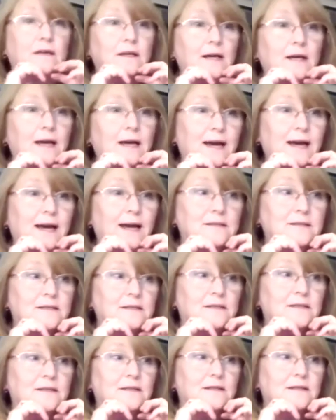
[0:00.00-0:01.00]
and
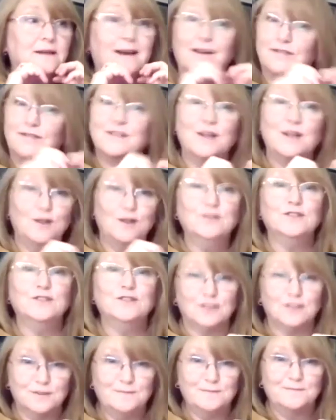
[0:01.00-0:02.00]
after
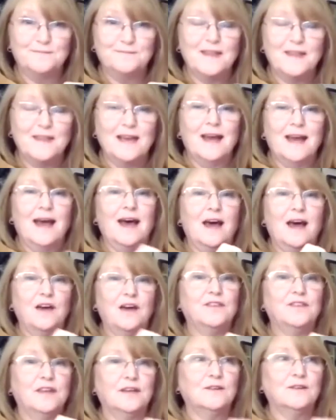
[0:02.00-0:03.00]
lunch. I
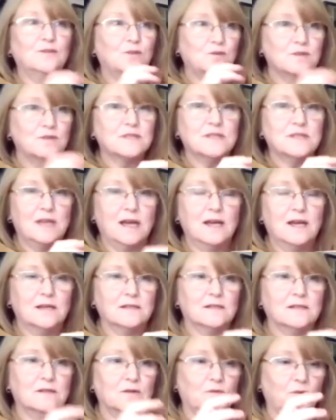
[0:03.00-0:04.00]
think those
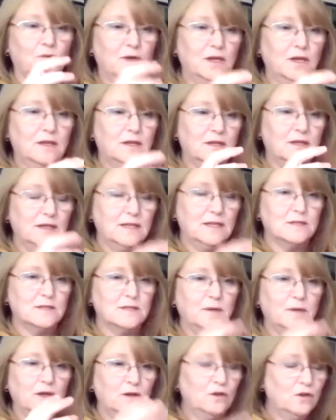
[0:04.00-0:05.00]
things we need to
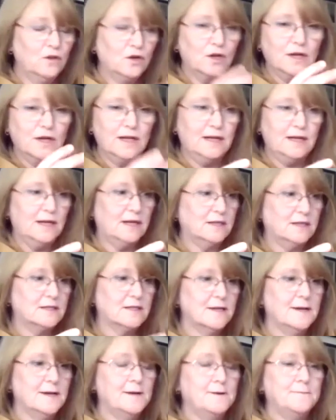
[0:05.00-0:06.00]
be looking at
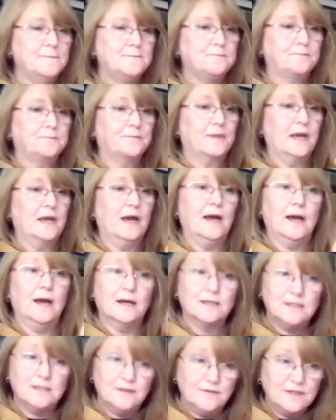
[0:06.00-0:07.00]

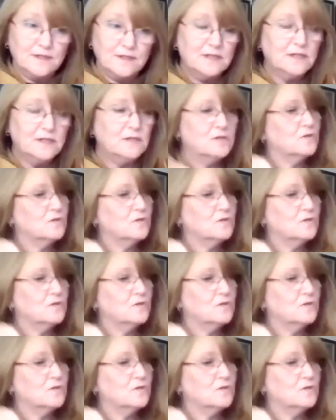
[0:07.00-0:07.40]
activities